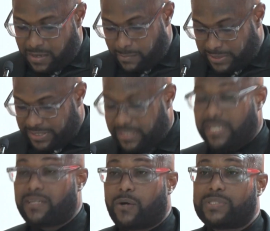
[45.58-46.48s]
The
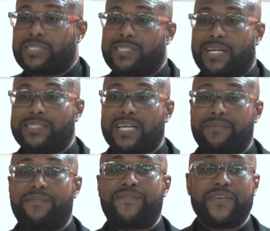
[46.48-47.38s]
number today now
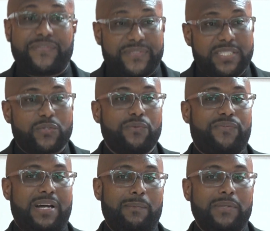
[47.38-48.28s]
stands at
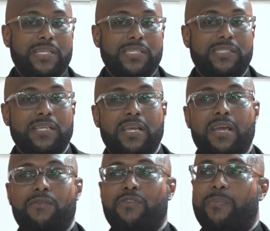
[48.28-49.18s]
fifty-two
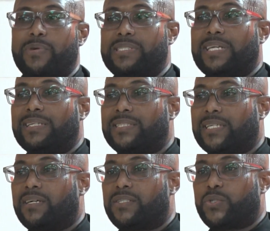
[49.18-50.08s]
families,
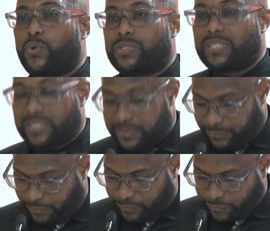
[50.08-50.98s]
representing a
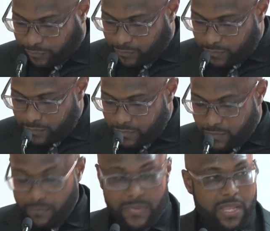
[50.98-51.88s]
total
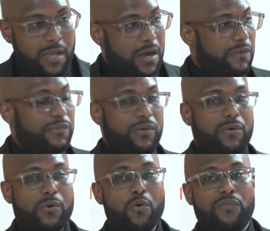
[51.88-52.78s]

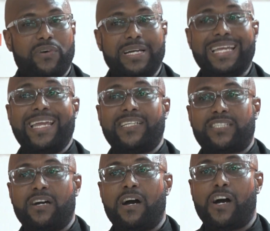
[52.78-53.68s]
of over
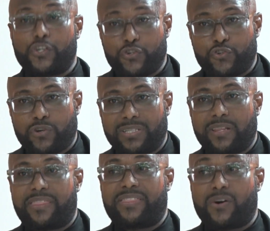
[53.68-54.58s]
eight
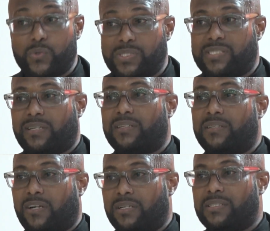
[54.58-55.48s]
hundred
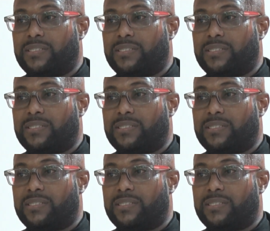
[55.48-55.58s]
thousand